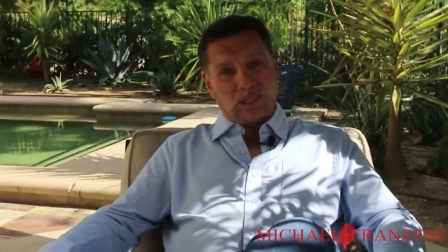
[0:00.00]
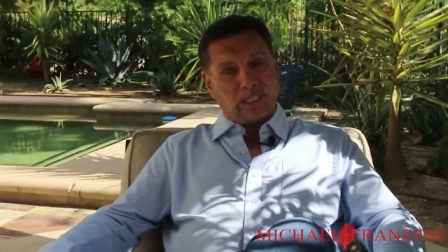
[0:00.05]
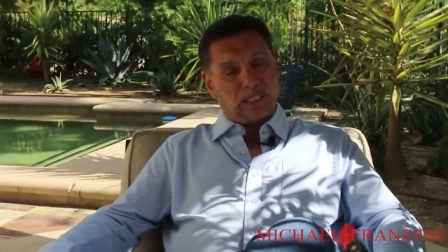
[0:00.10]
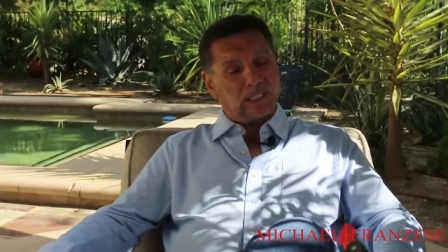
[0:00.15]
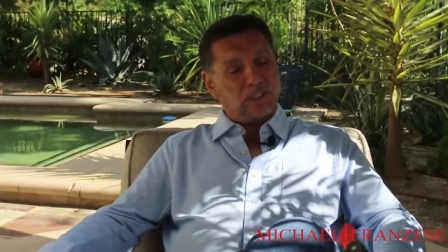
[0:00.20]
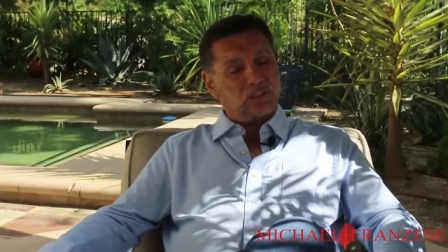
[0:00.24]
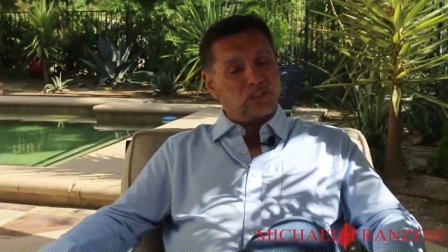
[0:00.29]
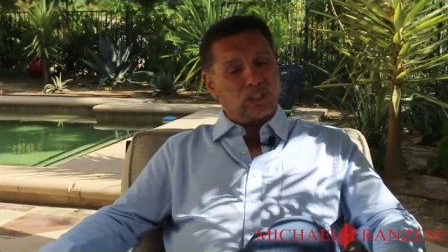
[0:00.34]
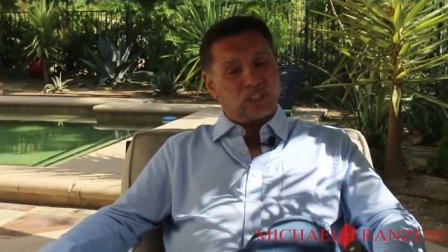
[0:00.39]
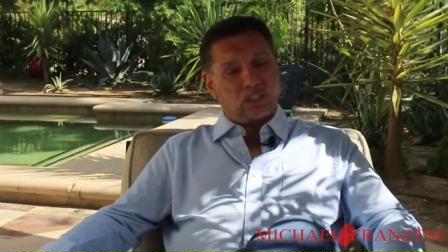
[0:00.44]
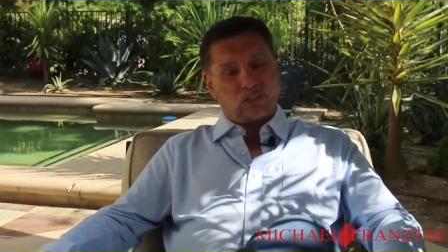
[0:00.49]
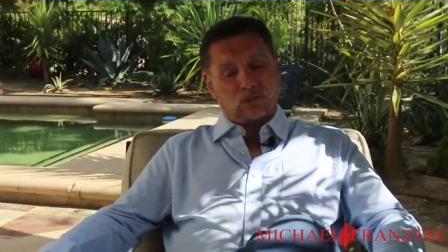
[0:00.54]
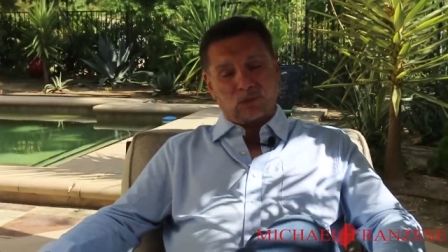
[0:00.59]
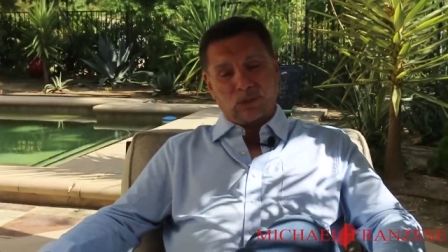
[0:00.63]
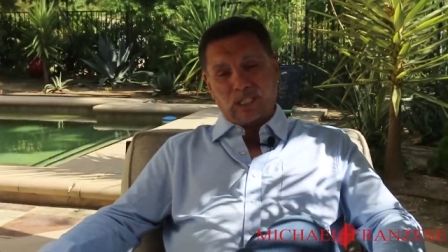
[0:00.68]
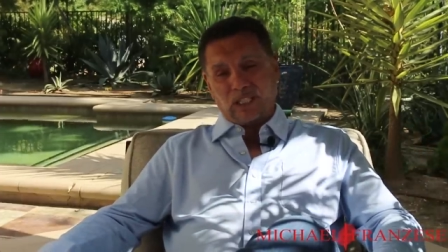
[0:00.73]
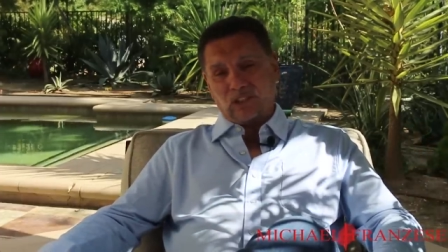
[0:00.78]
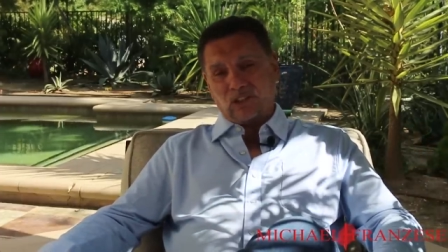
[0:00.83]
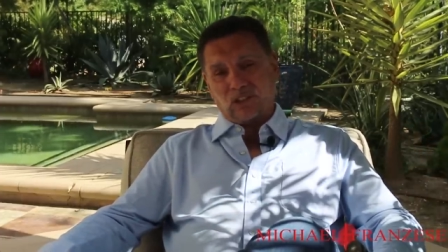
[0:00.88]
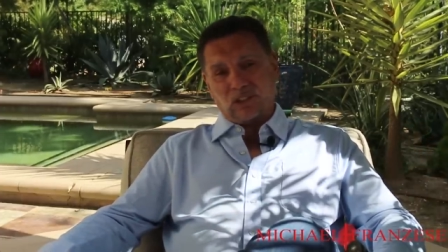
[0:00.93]
I got six
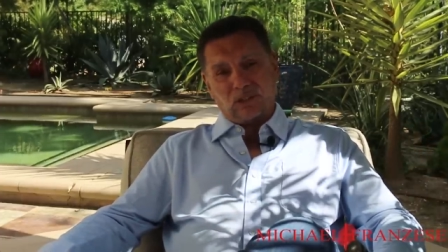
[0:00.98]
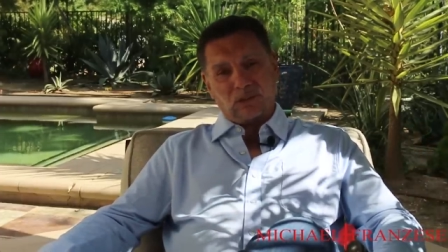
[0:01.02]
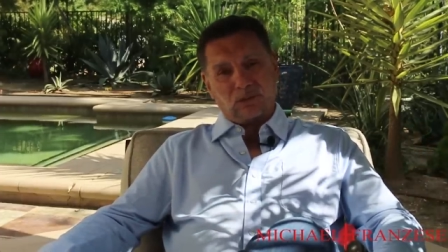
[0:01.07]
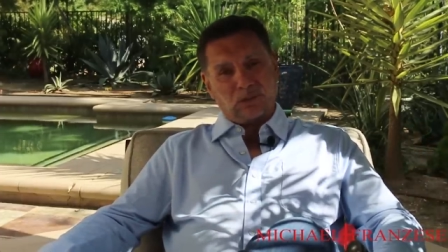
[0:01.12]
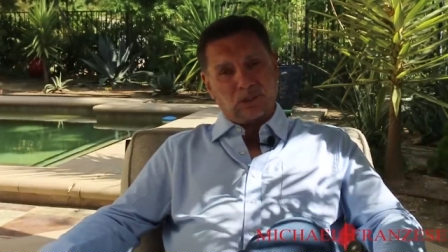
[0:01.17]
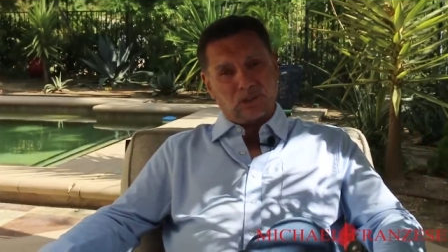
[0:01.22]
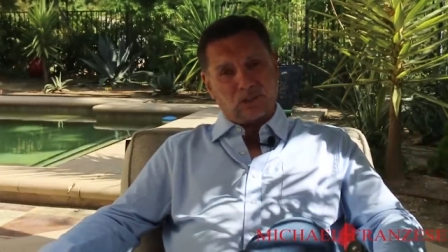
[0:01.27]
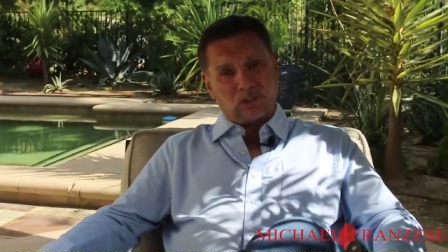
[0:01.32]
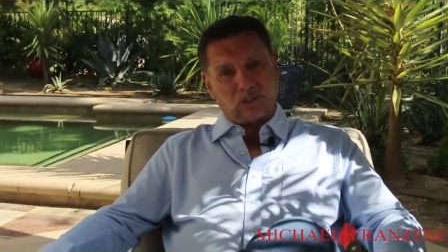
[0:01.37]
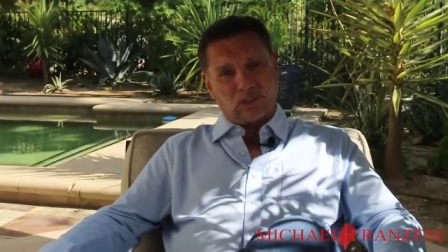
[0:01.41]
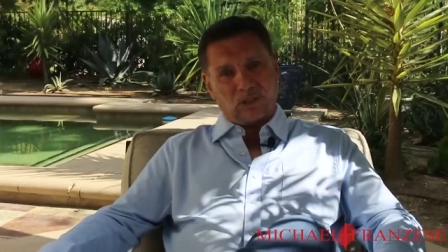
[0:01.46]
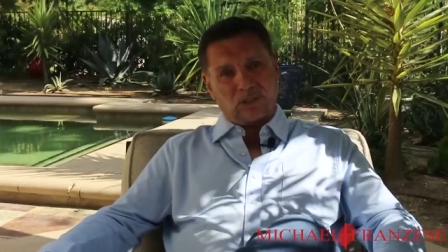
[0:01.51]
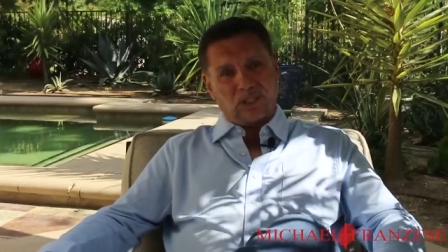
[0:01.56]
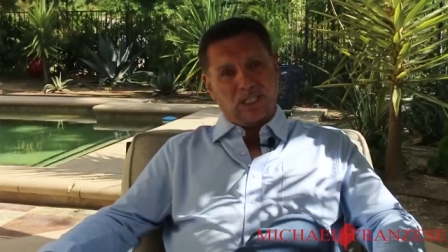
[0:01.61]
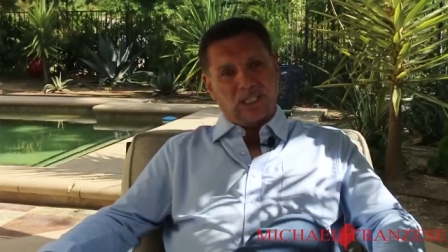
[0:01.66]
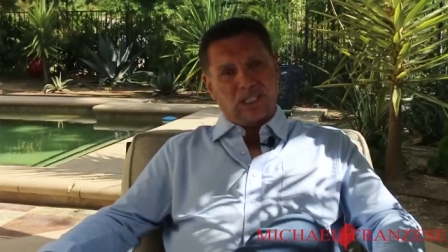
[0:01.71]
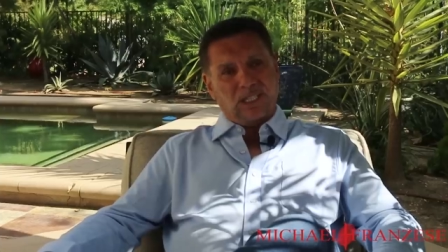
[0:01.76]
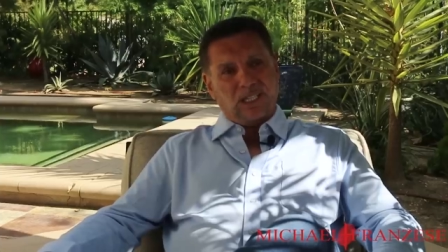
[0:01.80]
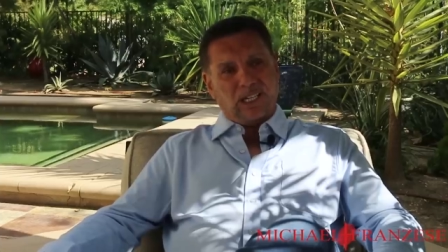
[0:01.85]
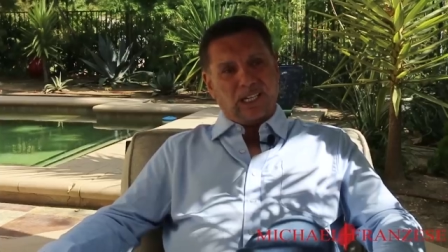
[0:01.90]
grandchildren, so
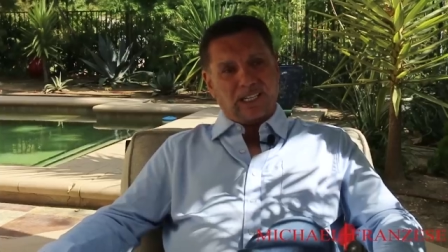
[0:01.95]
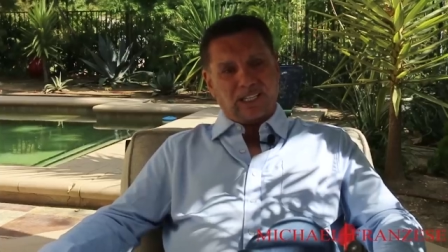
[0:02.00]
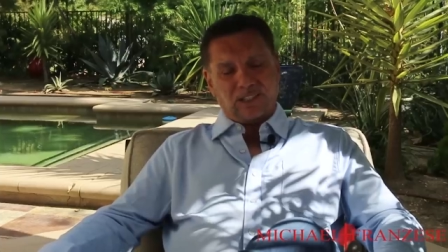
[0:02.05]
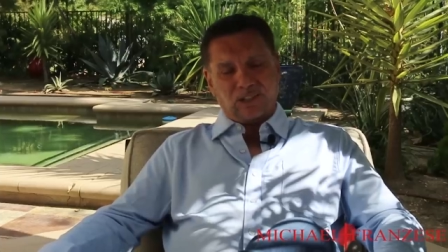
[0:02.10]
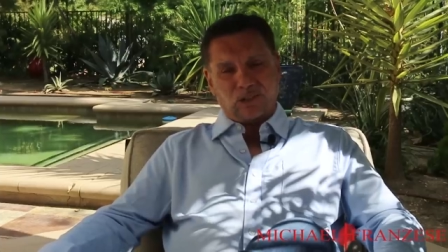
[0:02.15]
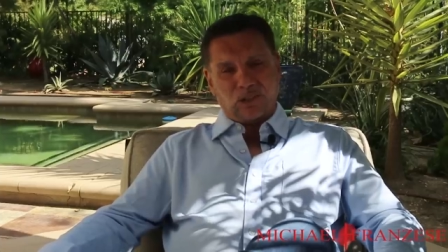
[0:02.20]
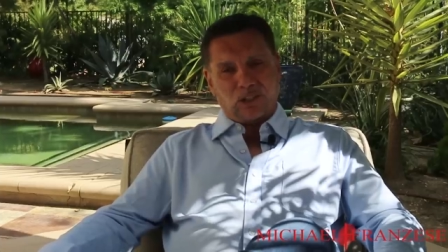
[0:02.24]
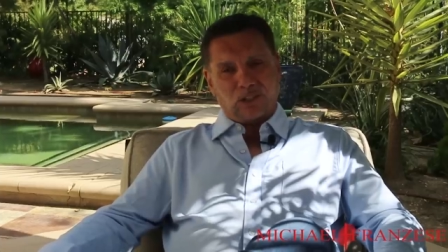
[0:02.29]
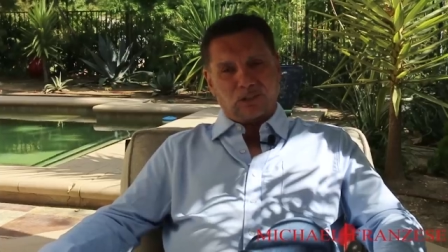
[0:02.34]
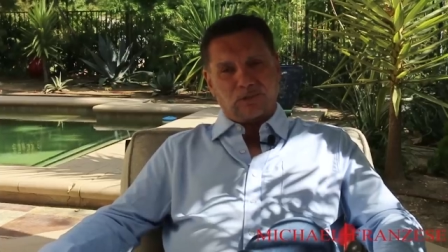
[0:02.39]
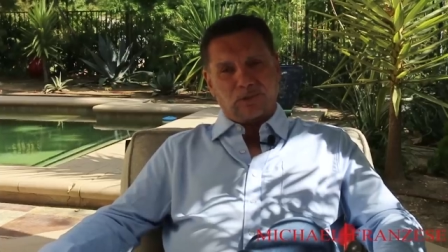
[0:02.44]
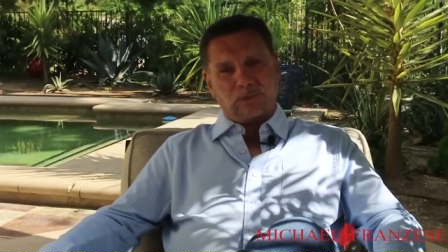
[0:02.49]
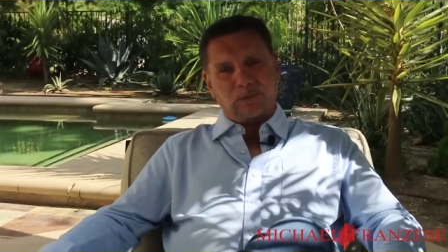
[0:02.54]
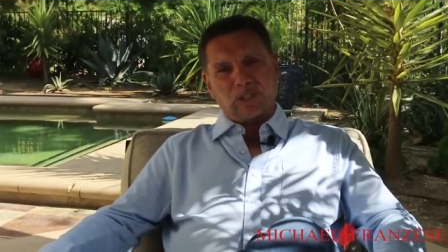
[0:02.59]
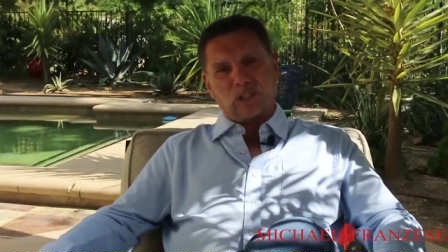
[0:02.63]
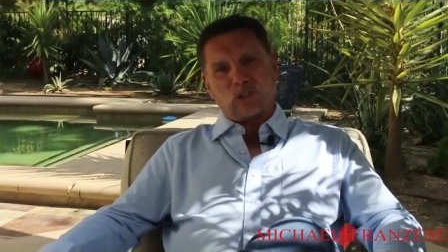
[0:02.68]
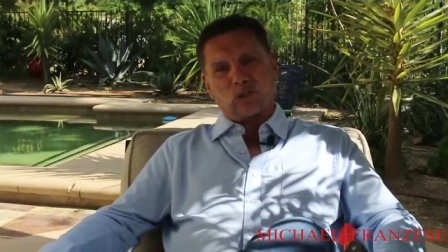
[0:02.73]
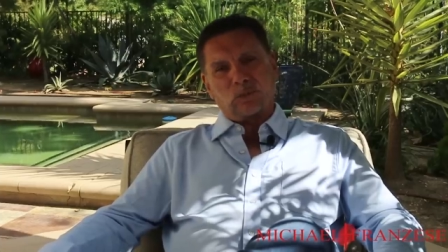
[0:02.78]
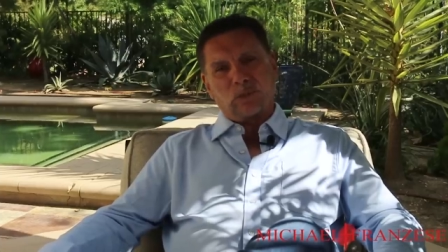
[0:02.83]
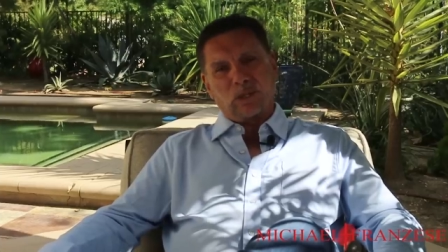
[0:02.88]
I can talk from
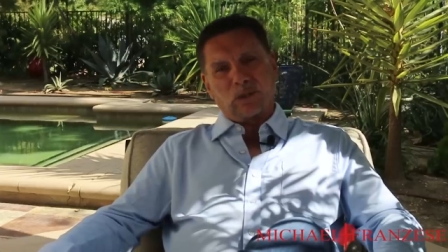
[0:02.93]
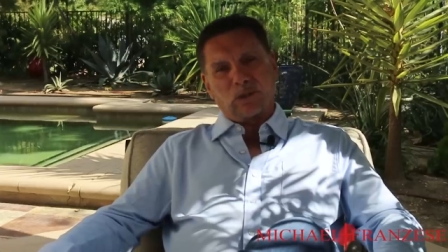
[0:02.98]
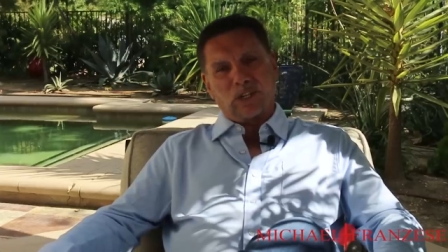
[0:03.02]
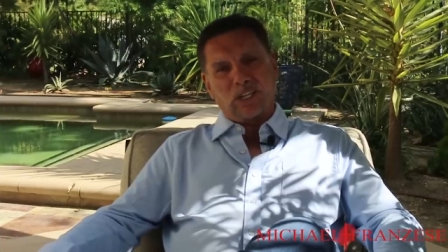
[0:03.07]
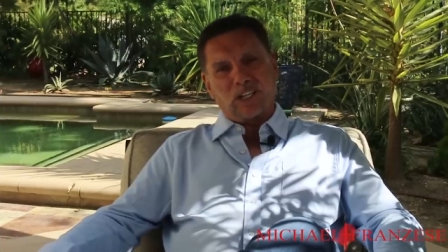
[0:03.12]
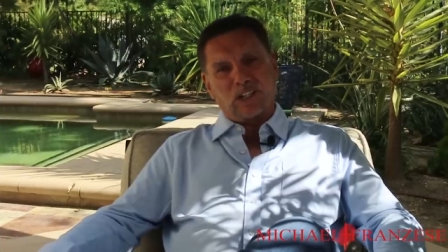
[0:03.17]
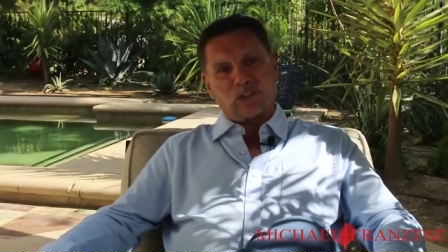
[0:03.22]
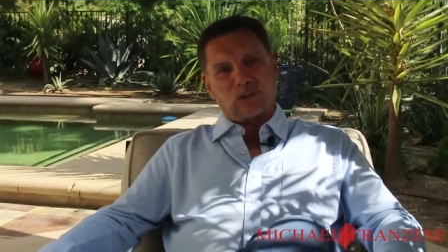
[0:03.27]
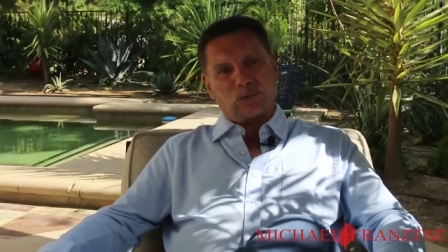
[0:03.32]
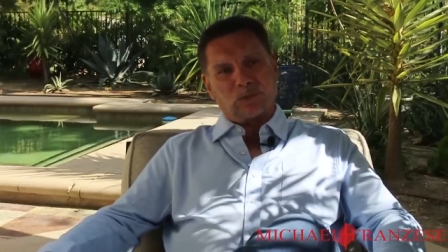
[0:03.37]
experience.